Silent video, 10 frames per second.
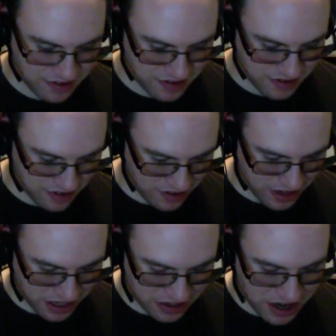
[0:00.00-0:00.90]
Like,
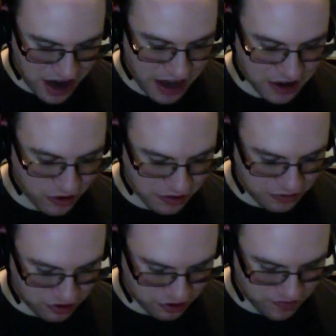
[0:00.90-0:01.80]
again, I can only
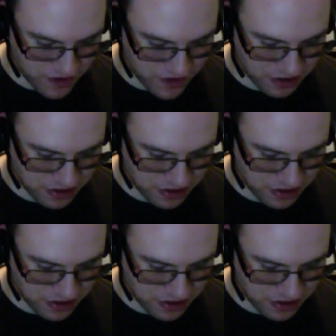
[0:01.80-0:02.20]
do very